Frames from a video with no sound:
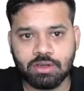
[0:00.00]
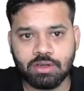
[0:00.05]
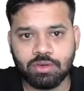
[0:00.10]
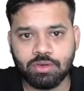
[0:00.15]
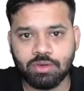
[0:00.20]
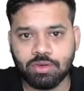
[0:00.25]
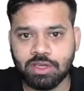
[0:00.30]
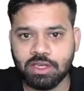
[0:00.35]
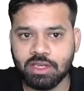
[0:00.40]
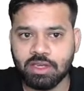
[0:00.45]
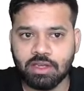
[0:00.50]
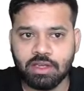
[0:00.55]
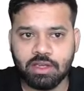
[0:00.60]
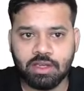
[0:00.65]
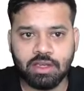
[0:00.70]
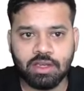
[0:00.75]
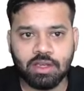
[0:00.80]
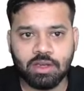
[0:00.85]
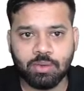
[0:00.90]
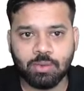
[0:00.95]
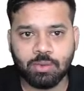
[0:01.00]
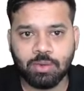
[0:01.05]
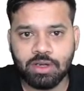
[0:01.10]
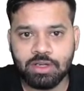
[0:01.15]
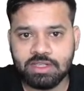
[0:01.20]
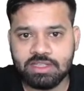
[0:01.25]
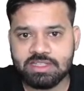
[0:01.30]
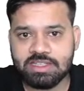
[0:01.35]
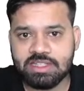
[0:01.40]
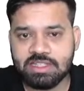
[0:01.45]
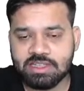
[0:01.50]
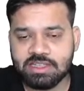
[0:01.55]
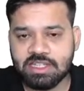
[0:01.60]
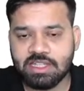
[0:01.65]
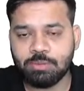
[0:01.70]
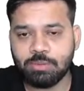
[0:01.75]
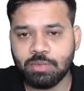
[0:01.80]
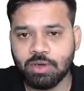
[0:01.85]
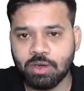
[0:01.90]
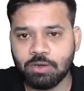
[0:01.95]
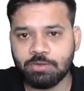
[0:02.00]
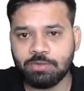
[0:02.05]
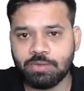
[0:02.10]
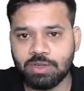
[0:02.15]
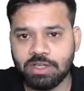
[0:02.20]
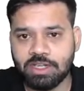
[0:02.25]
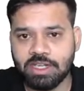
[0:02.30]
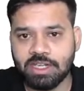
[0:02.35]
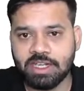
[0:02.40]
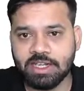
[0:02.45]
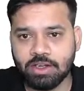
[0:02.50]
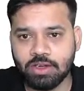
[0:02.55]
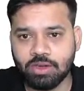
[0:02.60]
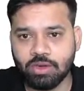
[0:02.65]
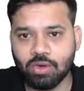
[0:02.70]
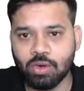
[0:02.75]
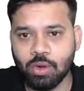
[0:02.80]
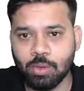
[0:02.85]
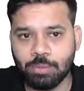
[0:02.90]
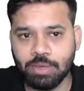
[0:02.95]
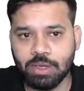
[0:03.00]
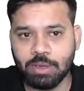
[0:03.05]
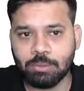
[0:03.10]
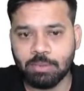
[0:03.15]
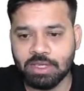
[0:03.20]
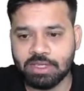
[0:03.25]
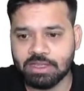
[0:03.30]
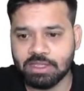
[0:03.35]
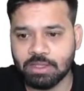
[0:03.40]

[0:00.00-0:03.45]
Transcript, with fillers: Okay, What is the theme of FinTech Open Month